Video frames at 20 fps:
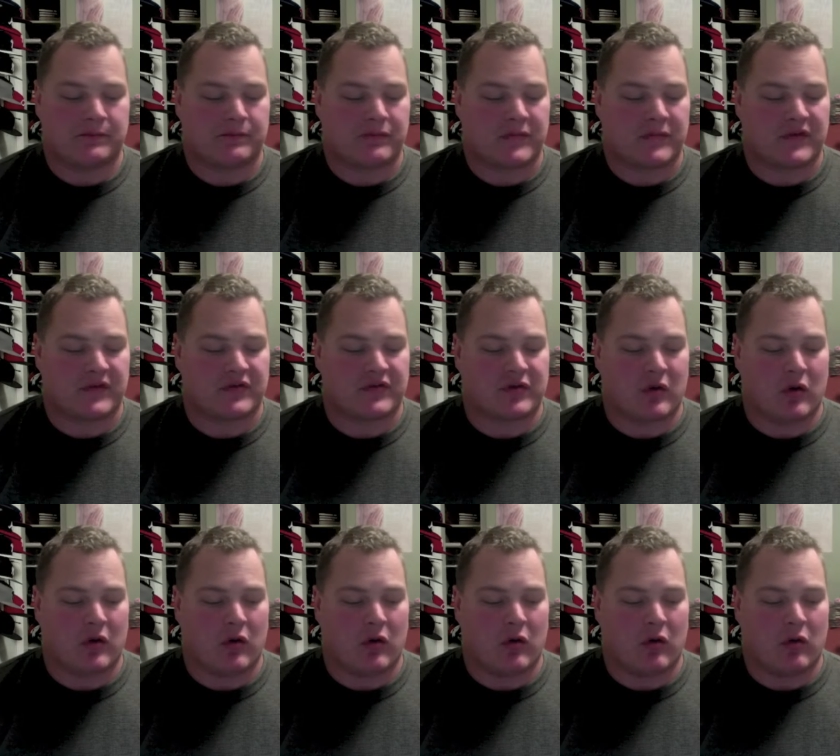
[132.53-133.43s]

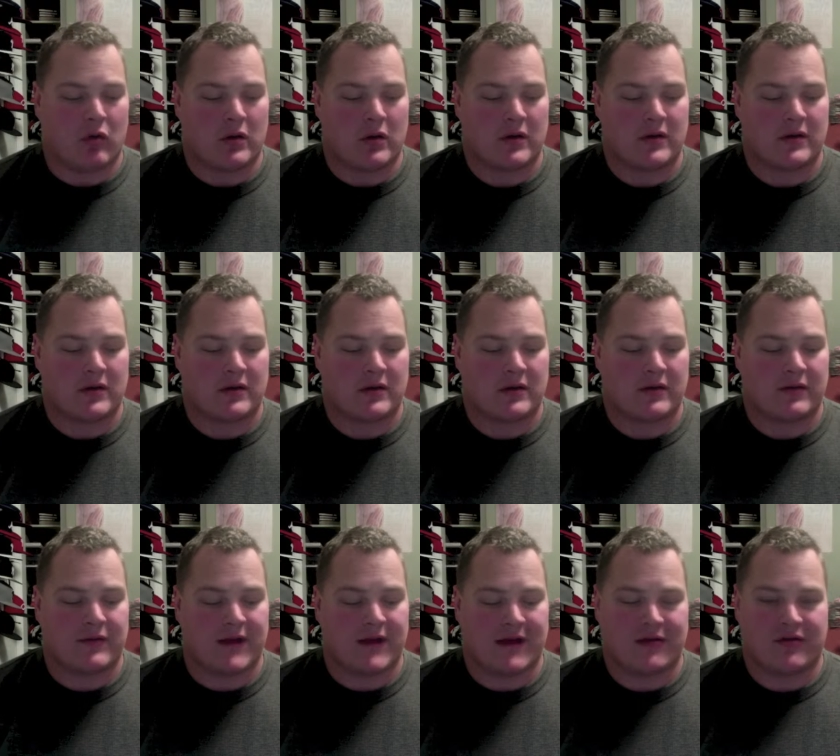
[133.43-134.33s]
So
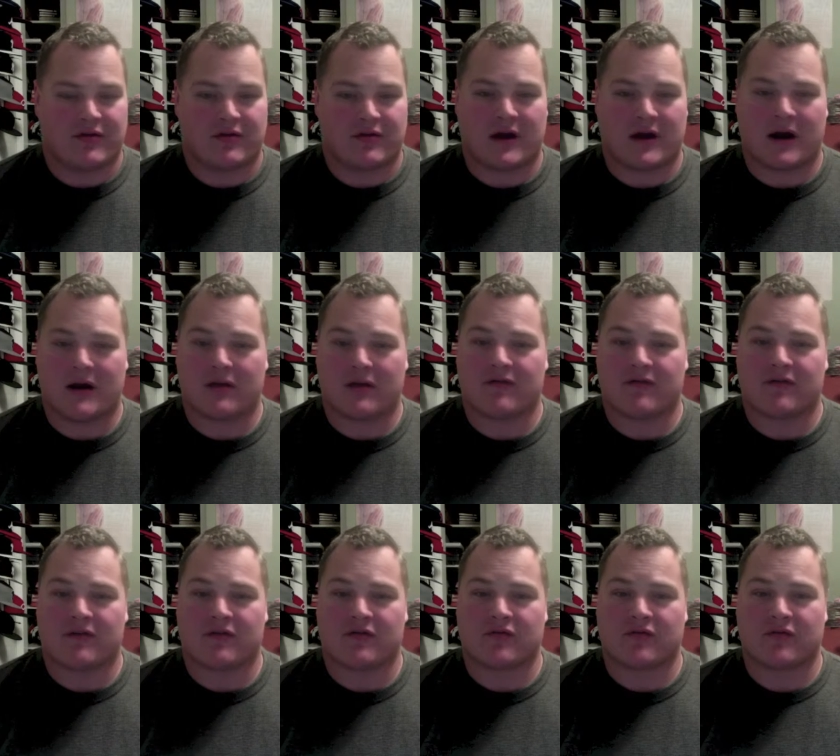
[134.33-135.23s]
that's kind of the
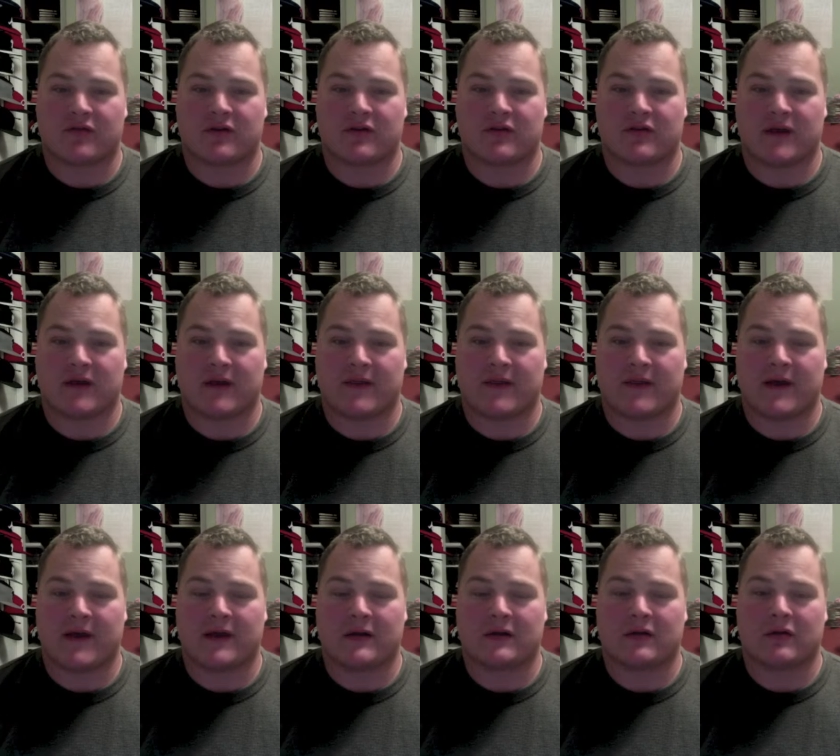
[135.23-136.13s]
first verse, and
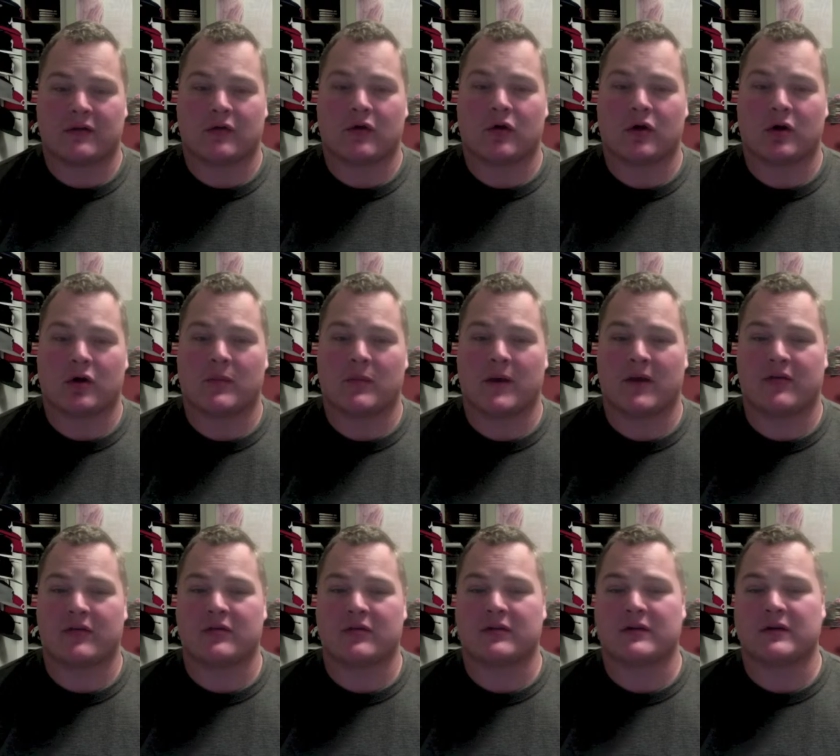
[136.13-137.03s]
then the hook
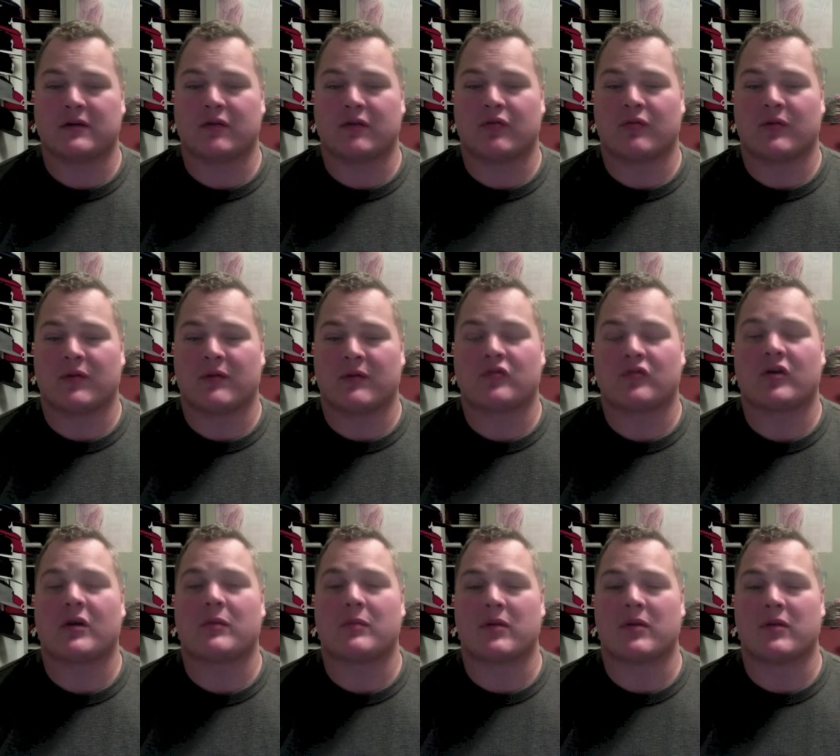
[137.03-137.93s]
basically deals with I'm
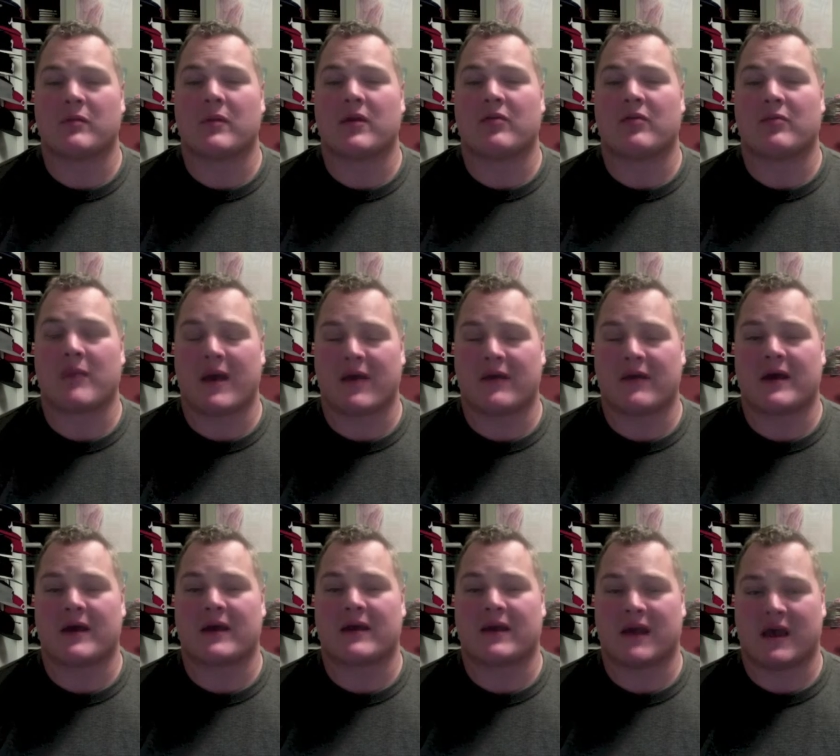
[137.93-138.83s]
trying to be the best man that
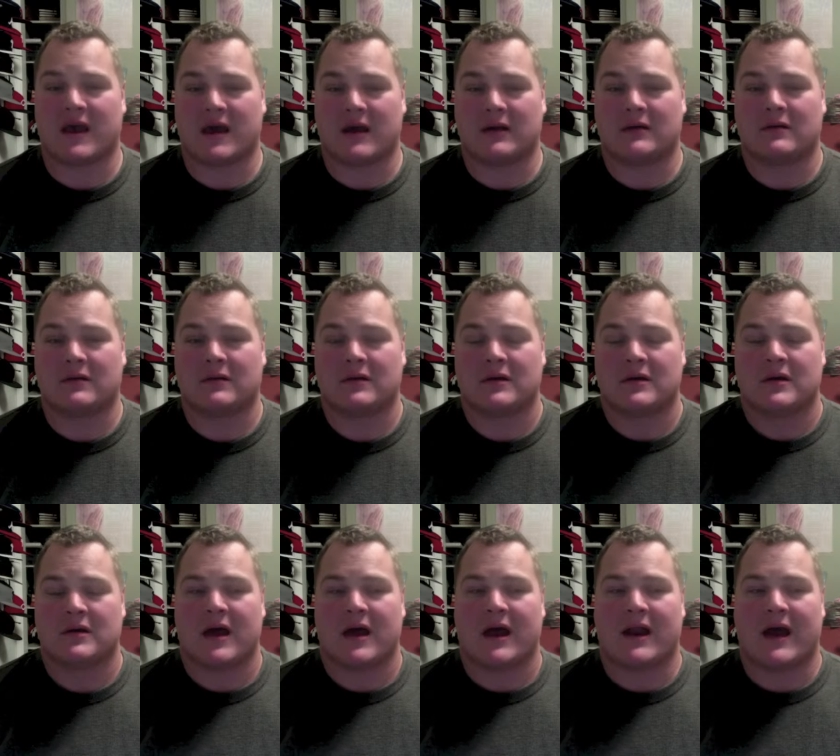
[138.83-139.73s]
I can,
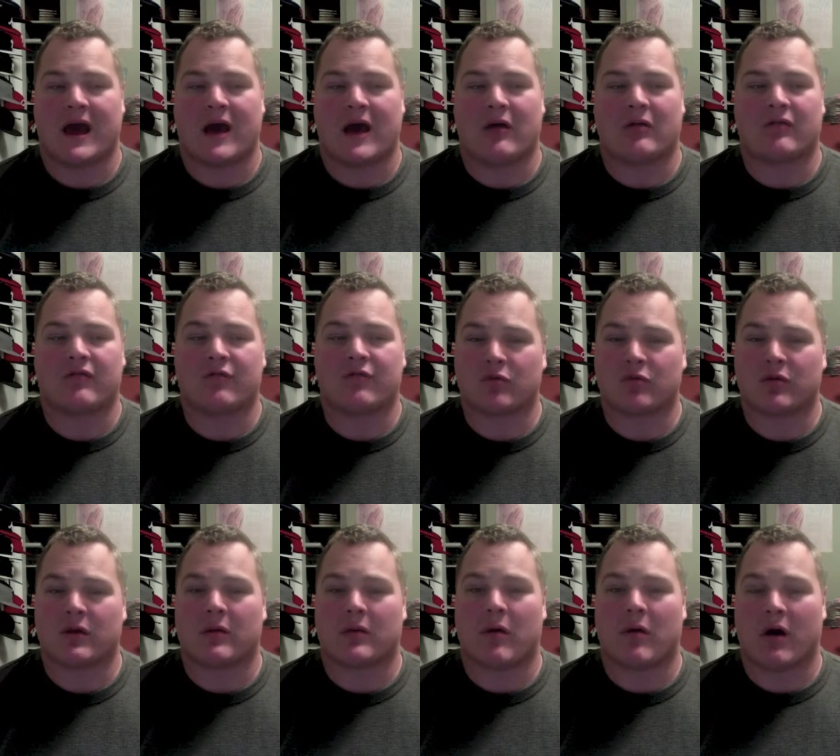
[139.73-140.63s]
and how the fruit
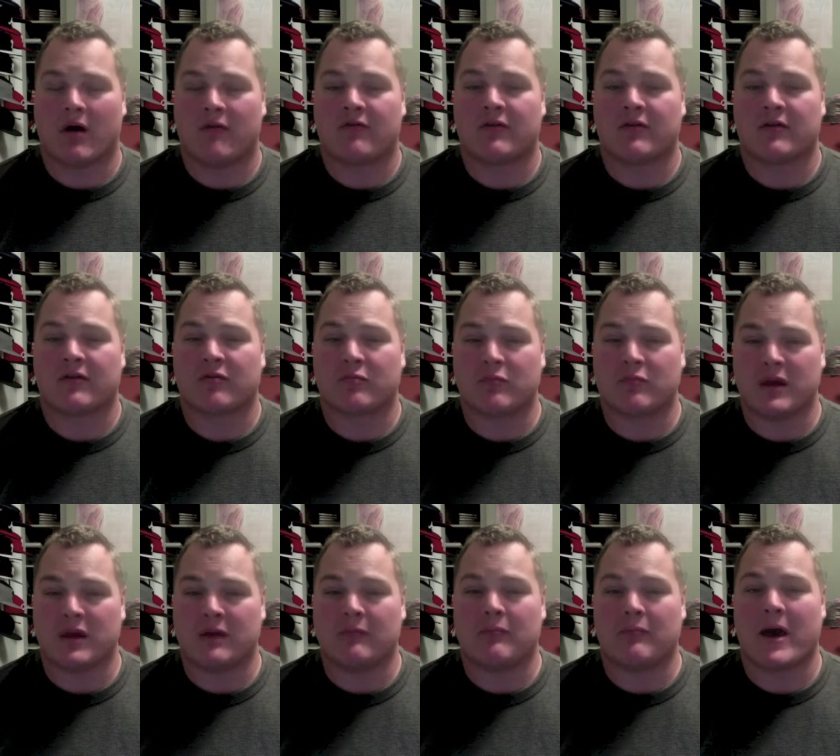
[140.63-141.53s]
that I'm offering is
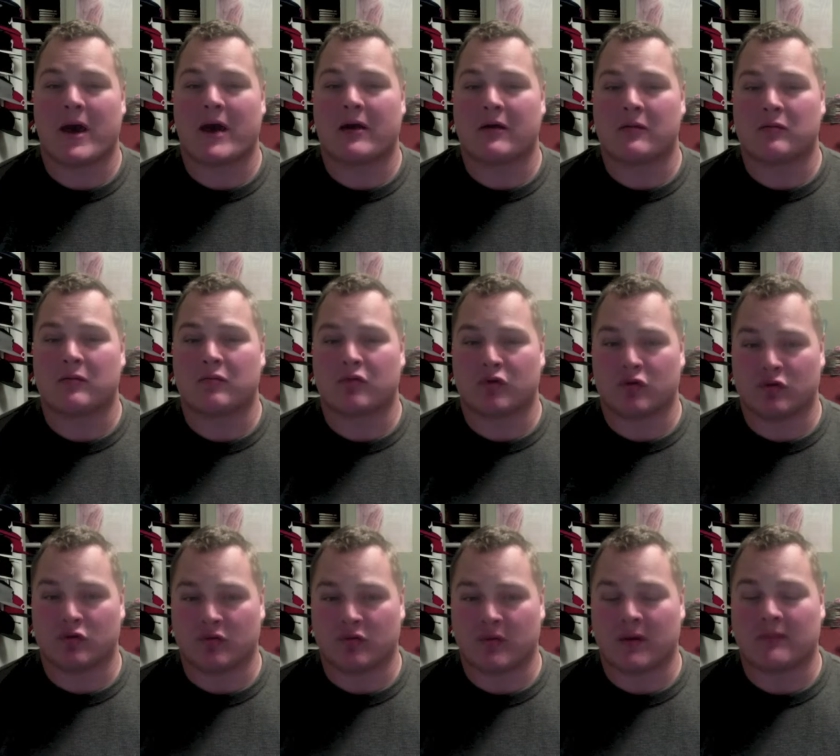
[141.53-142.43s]
beaten, battered, and
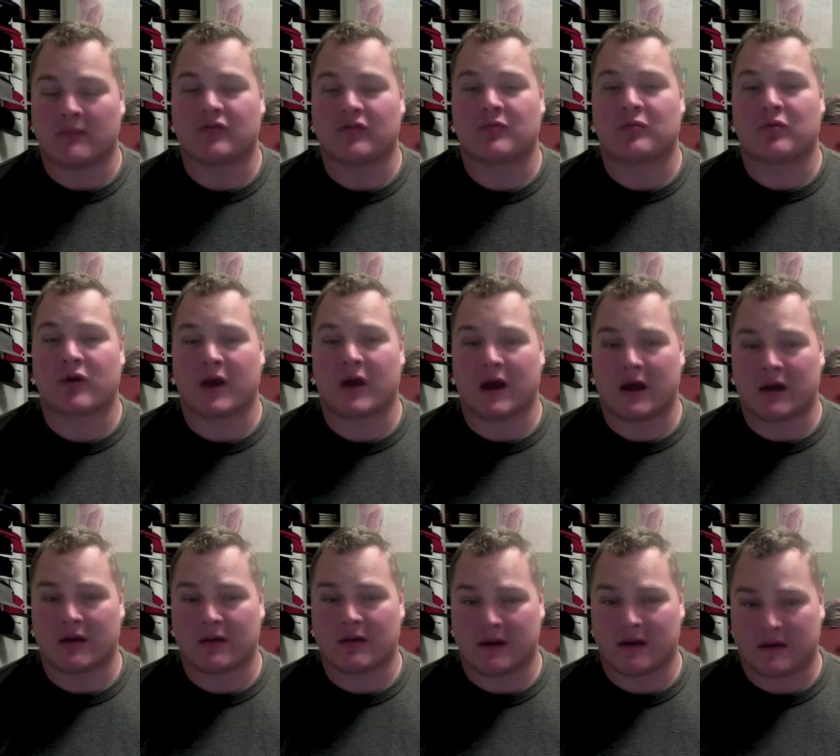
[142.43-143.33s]
bruised, but I'm just
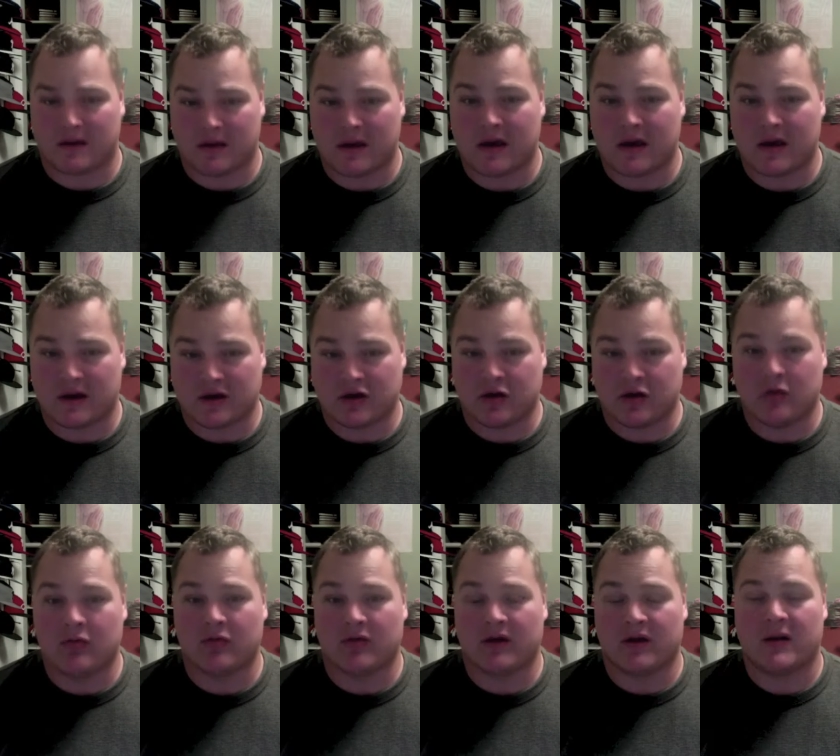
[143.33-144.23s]
praying that he can
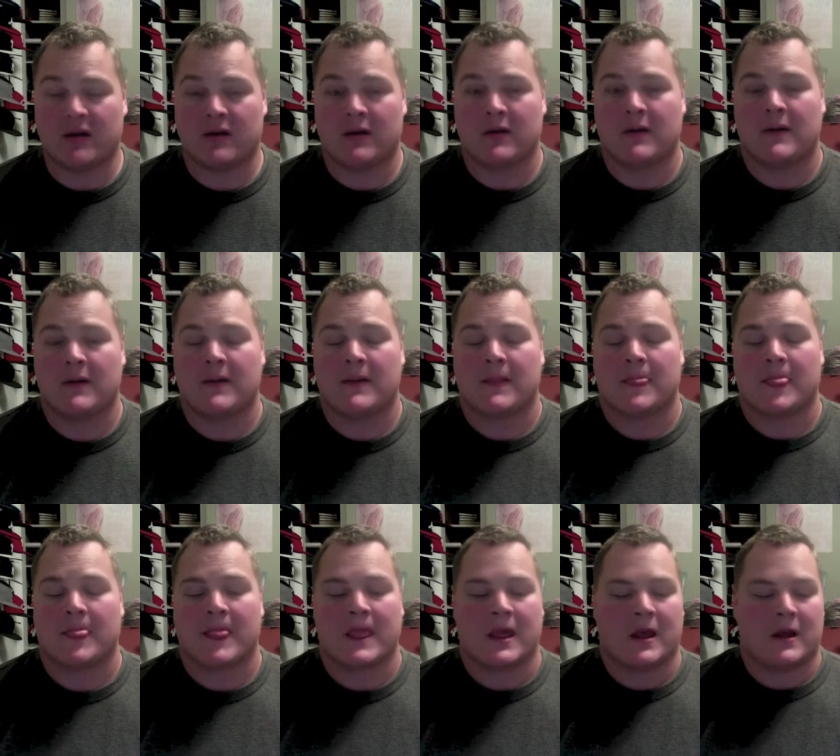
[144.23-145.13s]
use it.
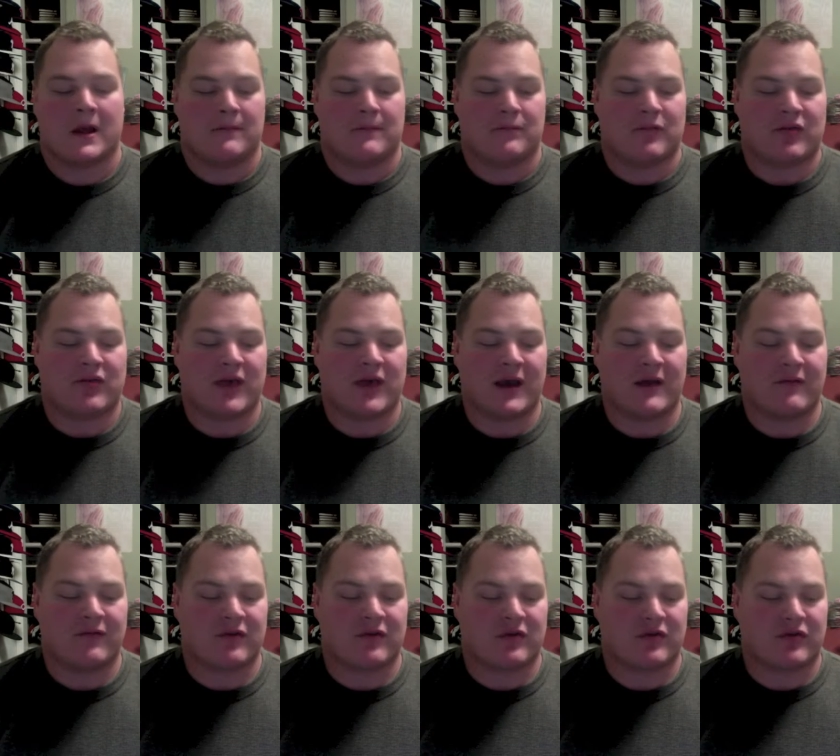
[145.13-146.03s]
The second
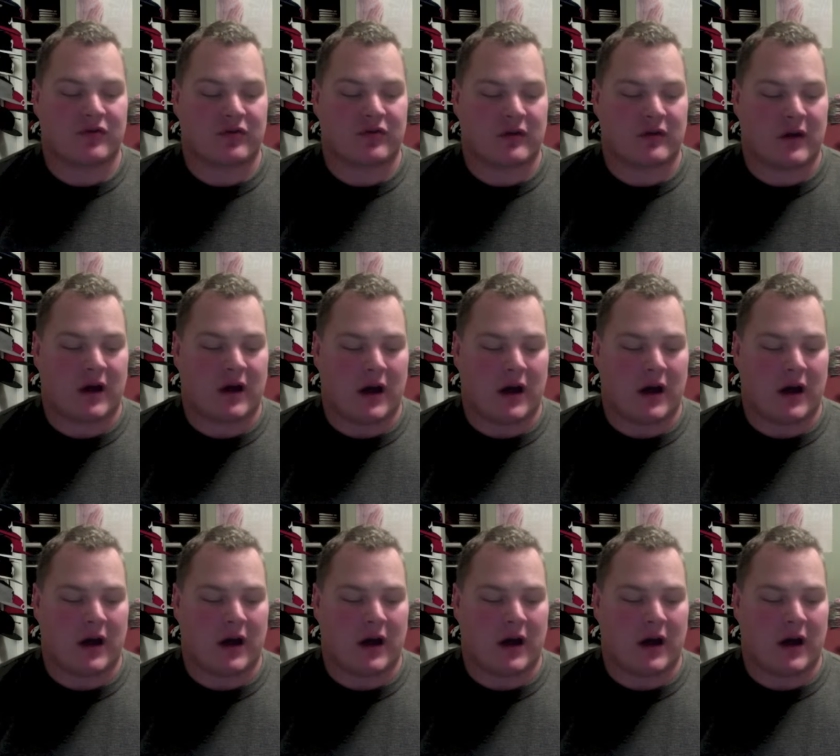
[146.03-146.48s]
verse...